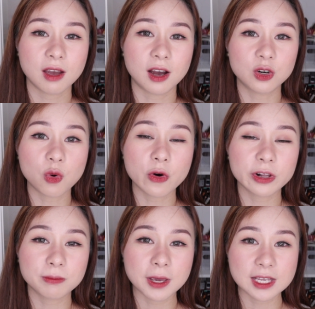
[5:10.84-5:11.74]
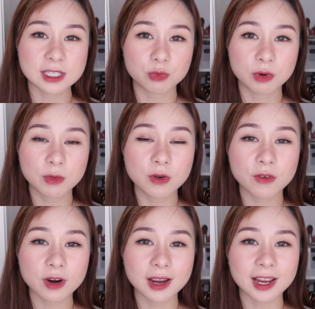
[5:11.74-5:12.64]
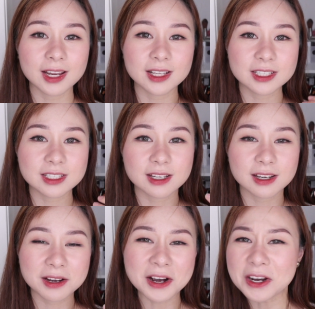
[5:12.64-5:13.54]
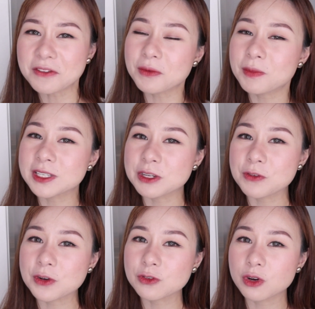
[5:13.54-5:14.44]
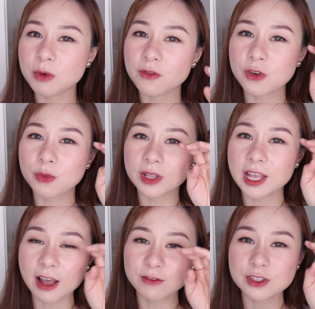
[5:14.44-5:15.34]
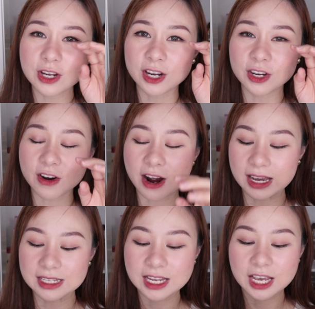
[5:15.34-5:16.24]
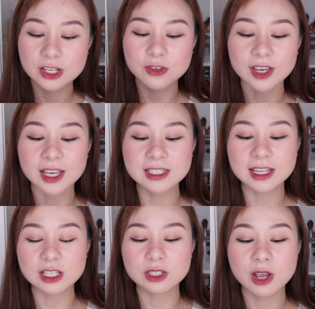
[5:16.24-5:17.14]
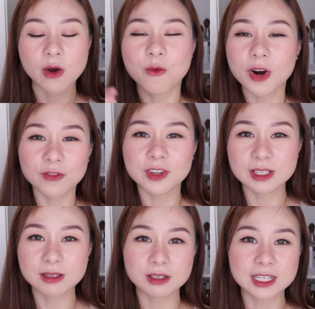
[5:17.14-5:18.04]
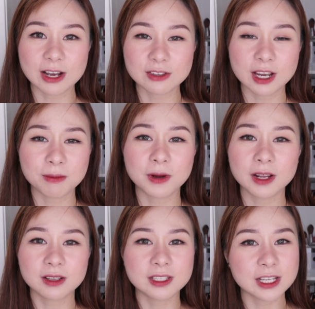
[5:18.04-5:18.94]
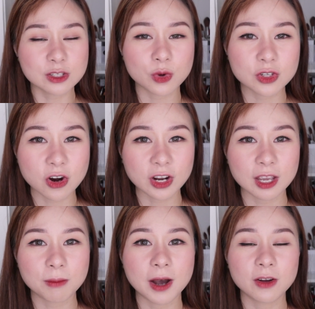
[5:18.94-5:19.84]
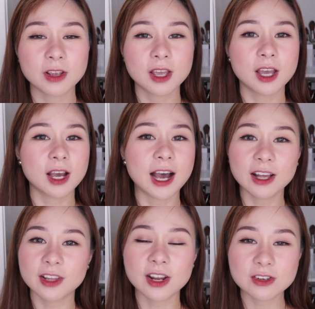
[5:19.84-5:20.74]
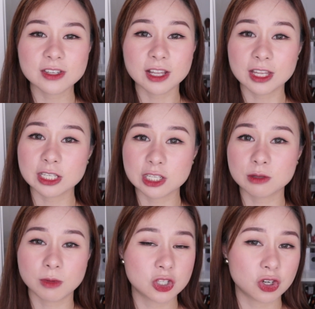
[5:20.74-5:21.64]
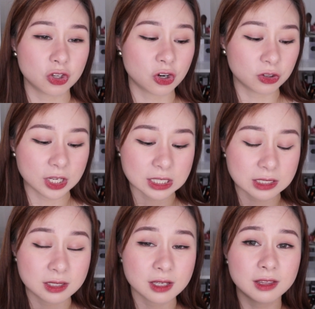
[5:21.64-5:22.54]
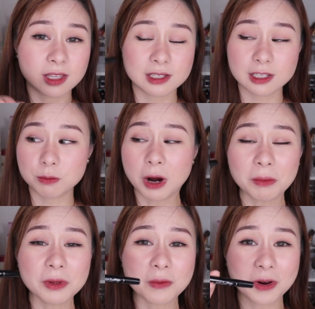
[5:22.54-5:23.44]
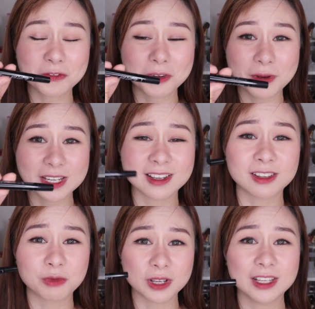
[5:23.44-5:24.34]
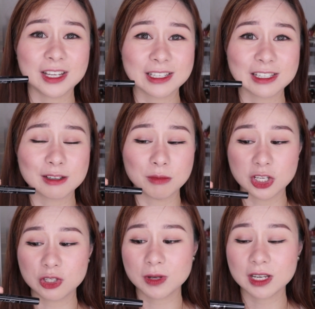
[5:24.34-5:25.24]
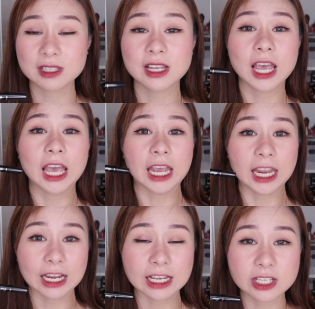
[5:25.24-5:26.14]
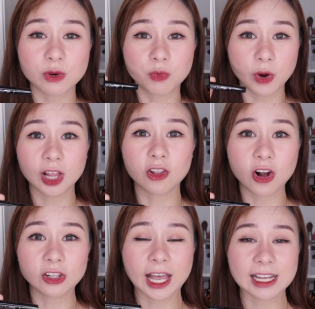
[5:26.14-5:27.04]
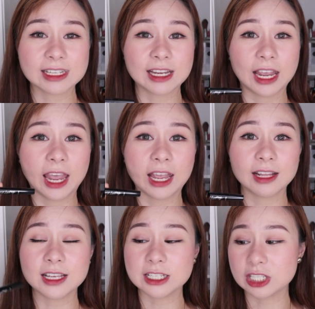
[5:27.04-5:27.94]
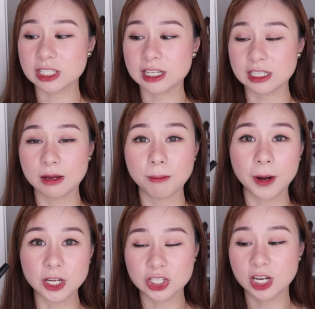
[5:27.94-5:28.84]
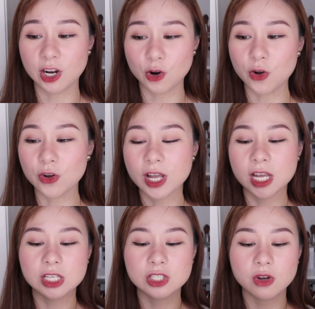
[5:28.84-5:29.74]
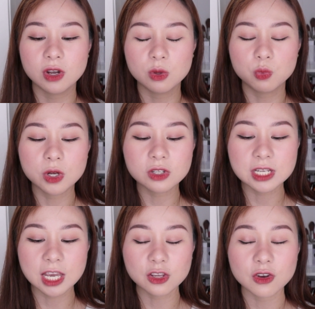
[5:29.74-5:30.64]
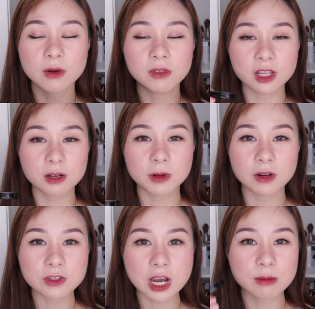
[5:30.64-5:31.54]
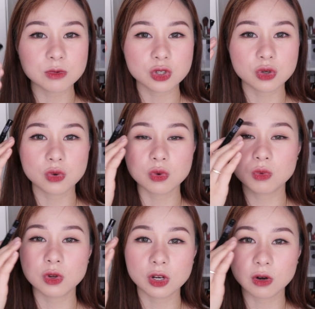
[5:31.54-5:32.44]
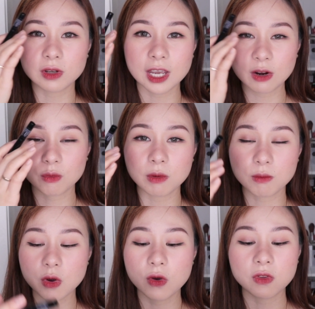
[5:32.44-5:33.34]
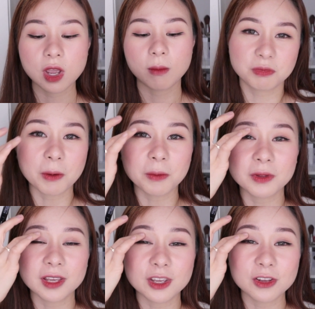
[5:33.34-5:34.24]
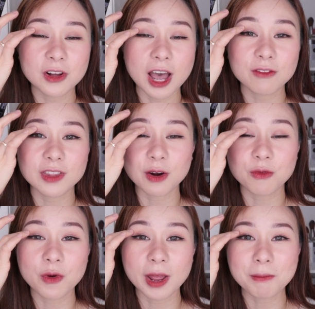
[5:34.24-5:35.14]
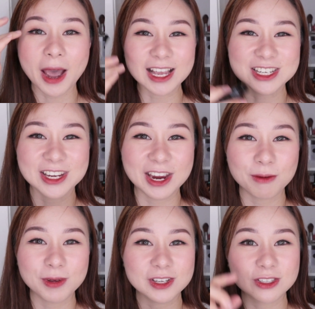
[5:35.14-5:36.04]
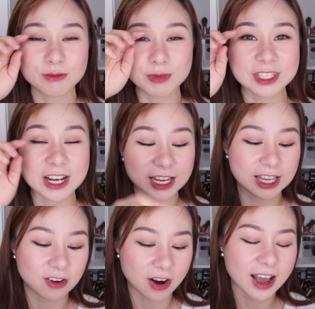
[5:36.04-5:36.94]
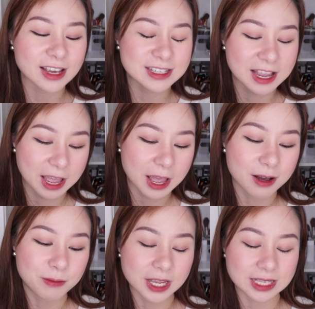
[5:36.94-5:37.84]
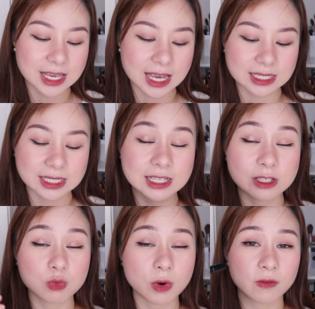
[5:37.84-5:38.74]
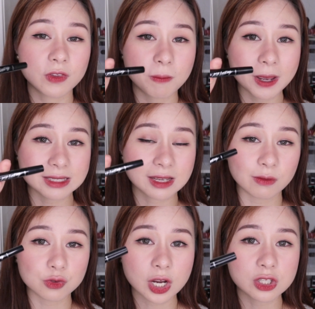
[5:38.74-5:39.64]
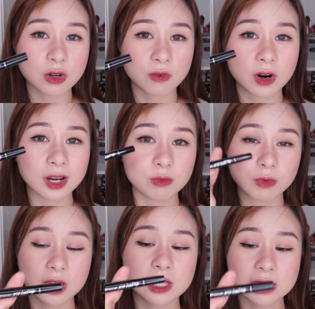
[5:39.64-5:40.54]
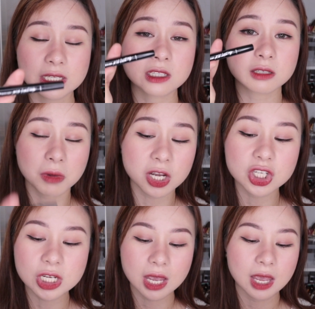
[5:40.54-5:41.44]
an oil-based remover, and it's kind of a bit difficult to remove. You really have to tug your eyes. So I guess that's one of the downside. But since we're talking about eyeliners that doesn't smudge on your lids, this is probably one of the best that really doesn't smudge, because it is really long lasting and it just doesn't budge at all. So it will take you a little bit of time to, you know, get it removed. Probably you'll have that red patch here because you've been tugging your eyes. But yes, this is one of the best that I've tried so far. It really doesn't smudge.